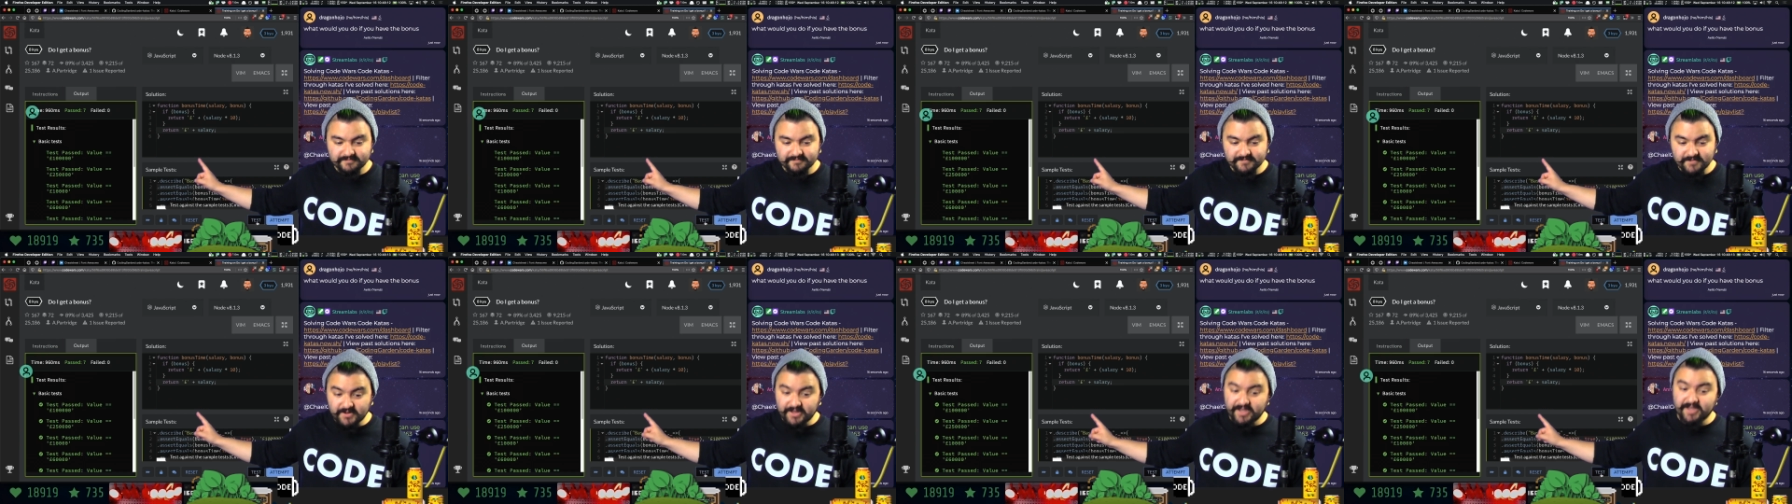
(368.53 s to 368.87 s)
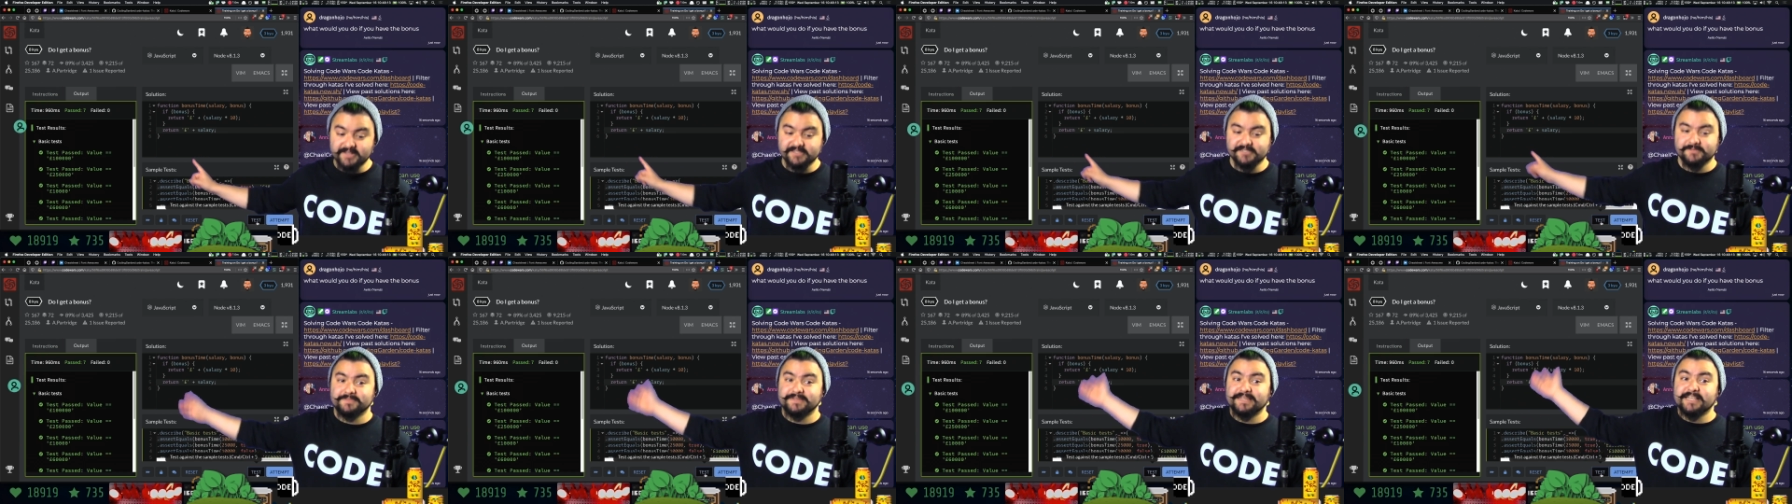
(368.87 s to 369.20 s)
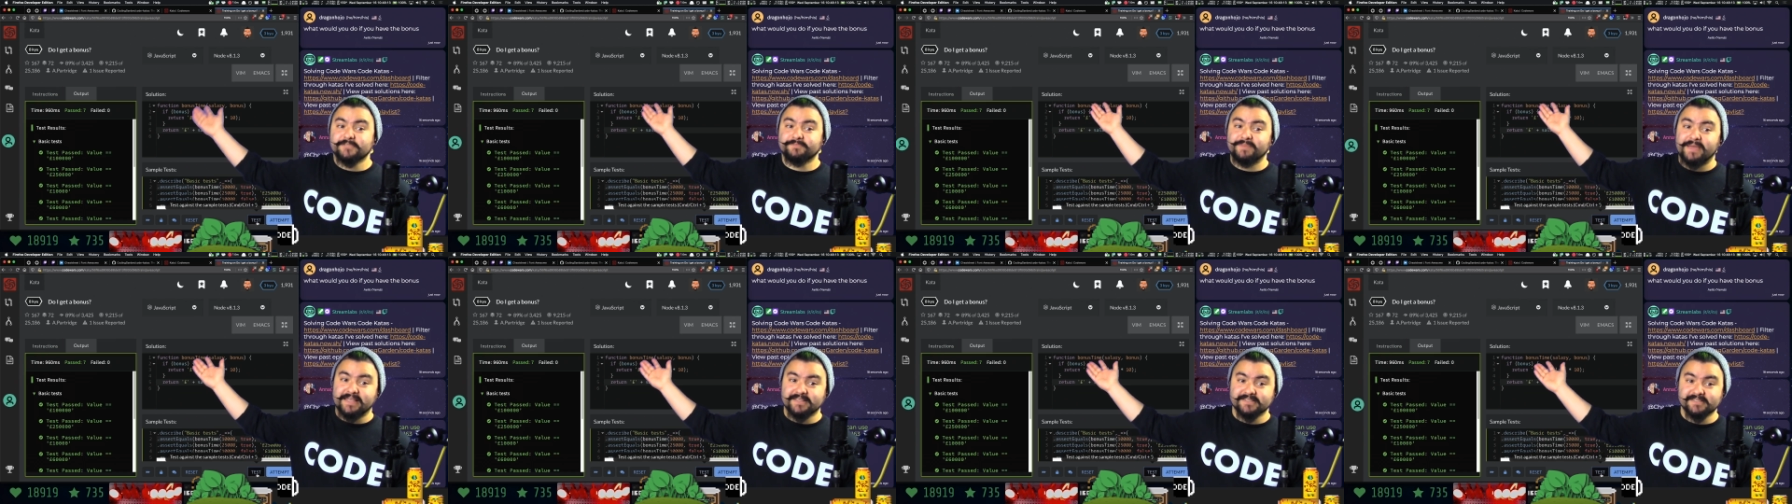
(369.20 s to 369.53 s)
Okay, awesome.
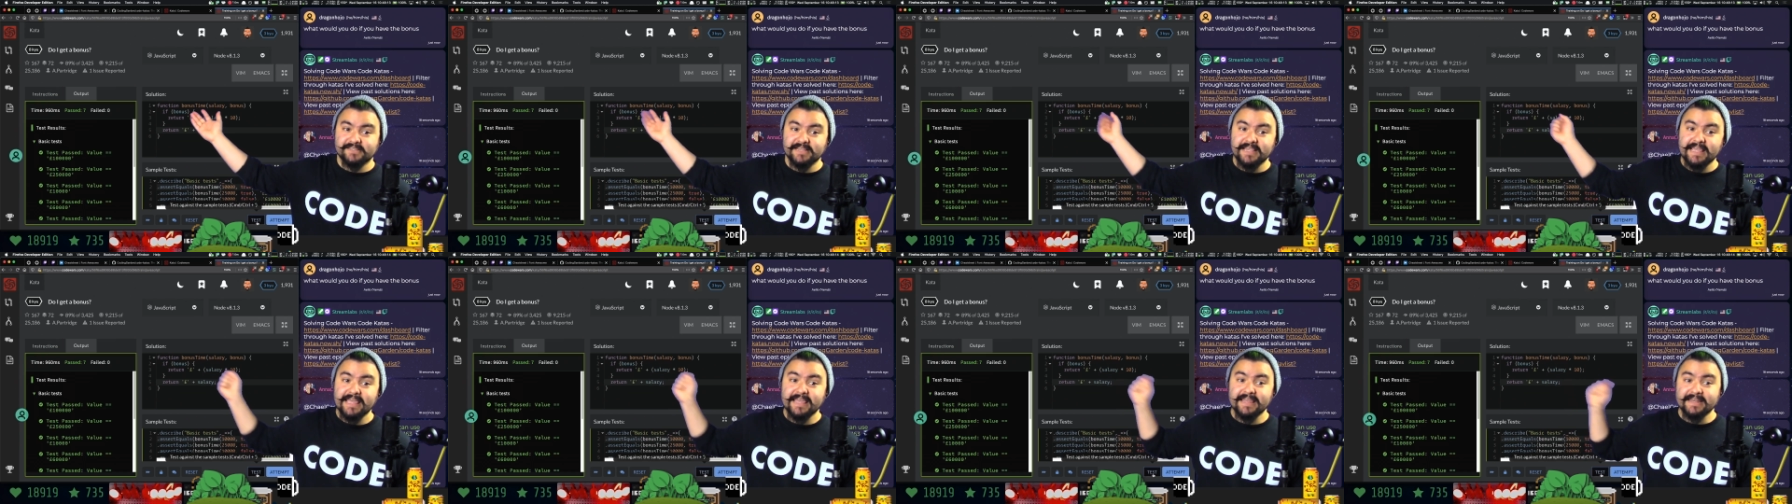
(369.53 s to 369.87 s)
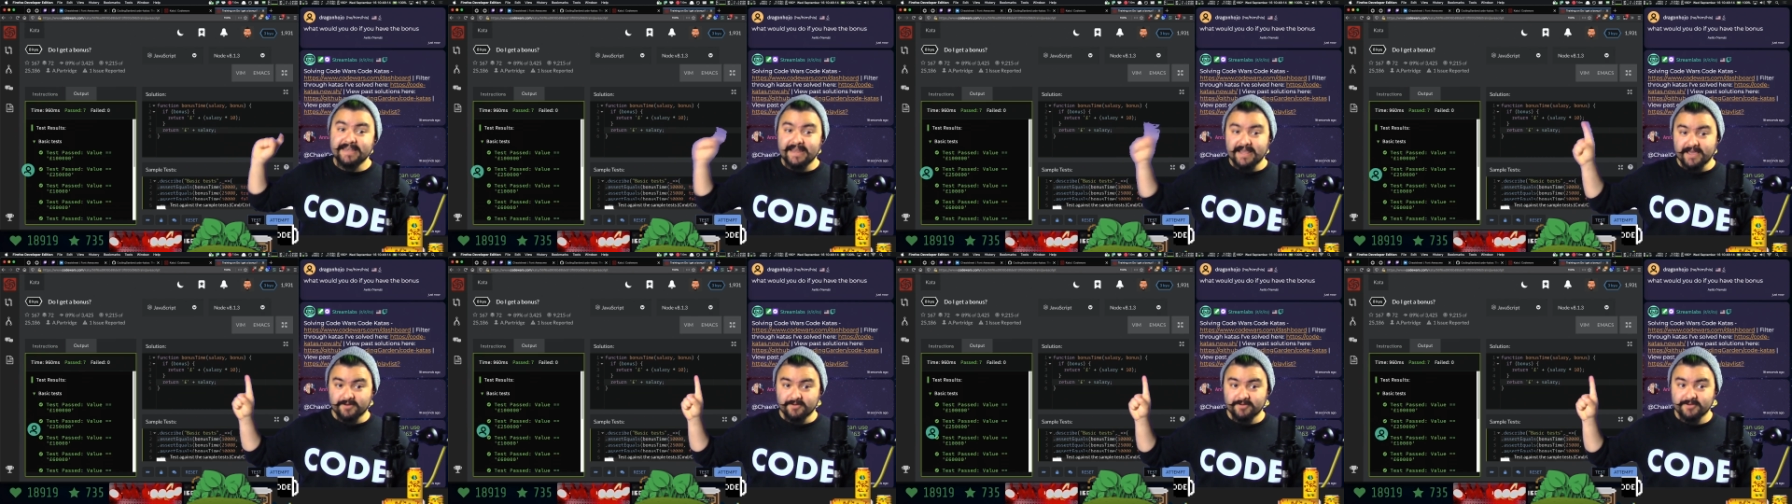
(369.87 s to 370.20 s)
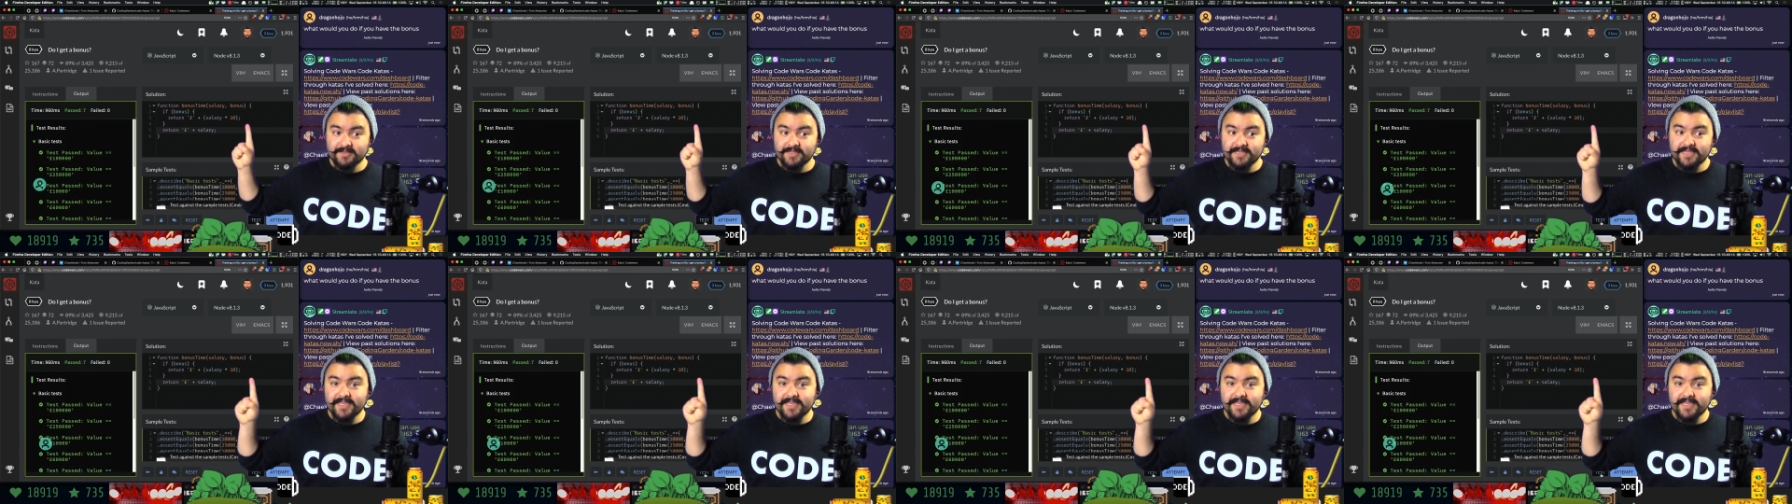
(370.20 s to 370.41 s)
Test pass. Now,